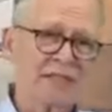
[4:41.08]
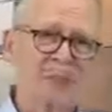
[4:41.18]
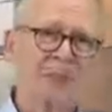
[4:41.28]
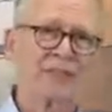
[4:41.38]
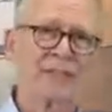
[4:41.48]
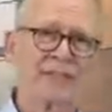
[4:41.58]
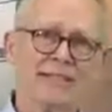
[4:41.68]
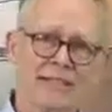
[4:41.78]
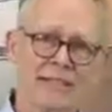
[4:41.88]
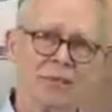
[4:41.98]
to work on
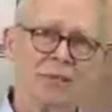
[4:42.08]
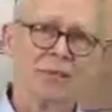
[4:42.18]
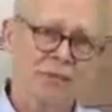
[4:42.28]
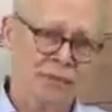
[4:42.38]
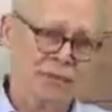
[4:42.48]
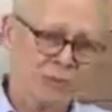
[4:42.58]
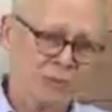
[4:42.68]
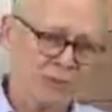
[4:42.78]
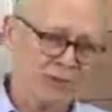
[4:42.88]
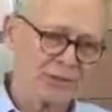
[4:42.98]
teams with other
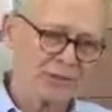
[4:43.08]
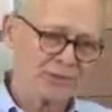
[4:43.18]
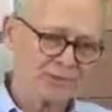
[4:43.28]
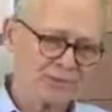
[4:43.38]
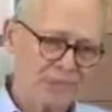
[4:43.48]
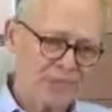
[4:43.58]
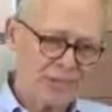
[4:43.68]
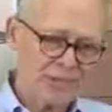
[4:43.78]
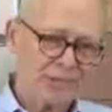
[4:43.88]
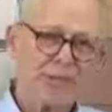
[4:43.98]
experts.
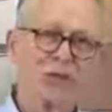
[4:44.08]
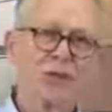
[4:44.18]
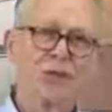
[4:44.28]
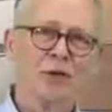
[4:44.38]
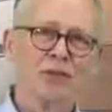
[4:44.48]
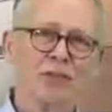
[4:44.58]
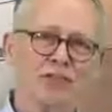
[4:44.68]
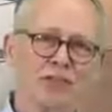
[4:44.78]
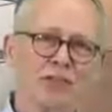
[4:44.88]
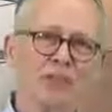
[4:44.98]
So I look forward to
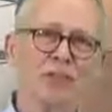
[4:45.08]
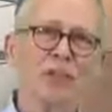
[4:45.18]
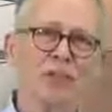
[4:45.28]
seeing you in the